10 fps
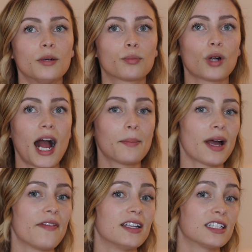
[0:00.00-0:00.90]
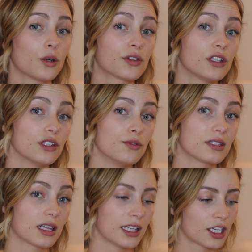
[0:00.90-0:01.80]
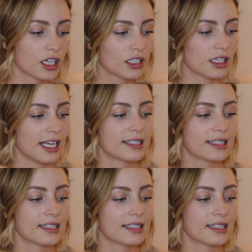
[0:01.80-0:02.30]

prep and then deal with a loose glitter.